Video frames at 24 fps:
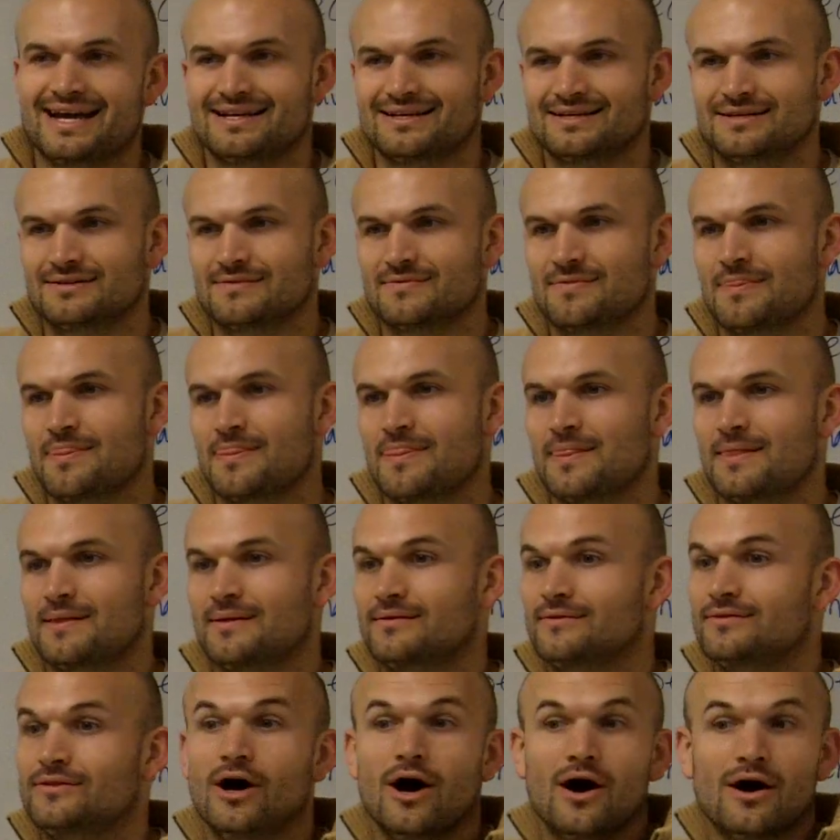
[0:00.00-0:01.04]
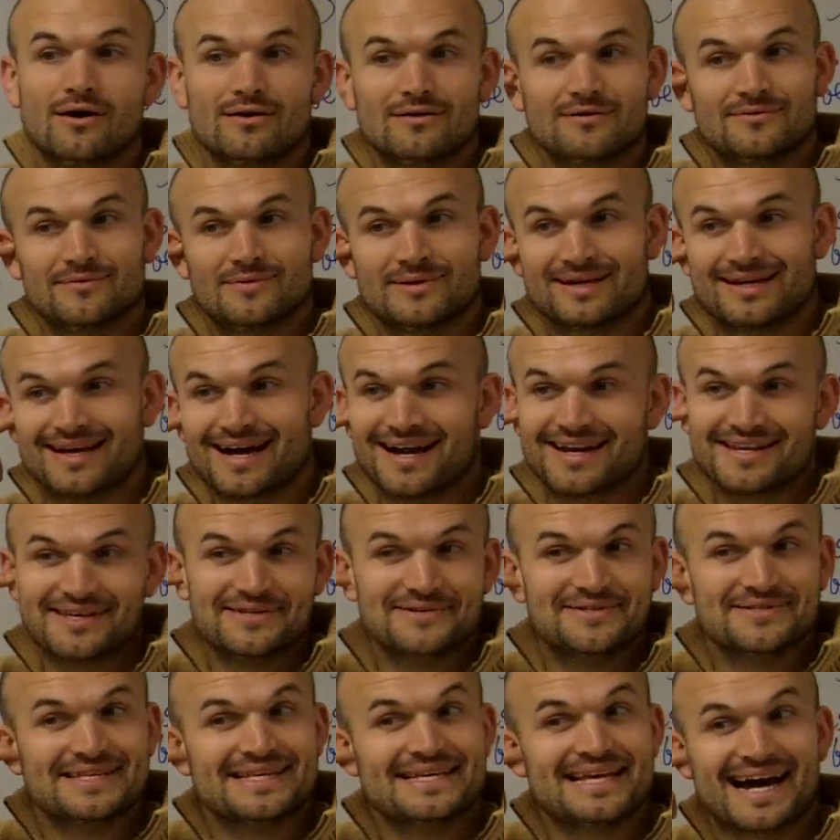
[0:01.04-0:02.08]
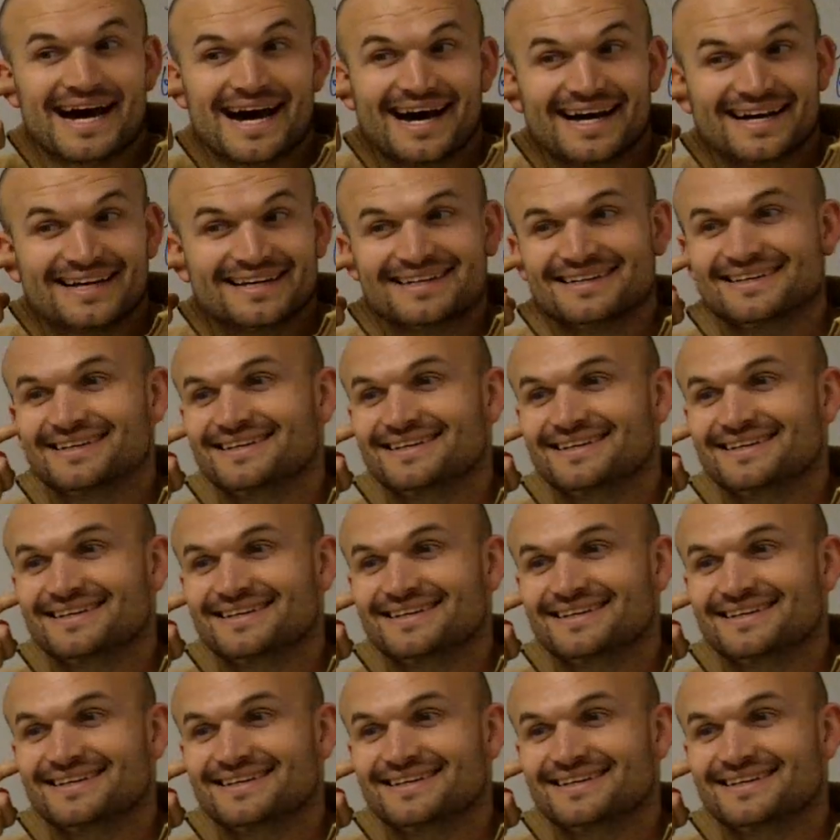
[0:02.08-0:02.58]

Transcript: No, I'm serious. No, we got to use the I.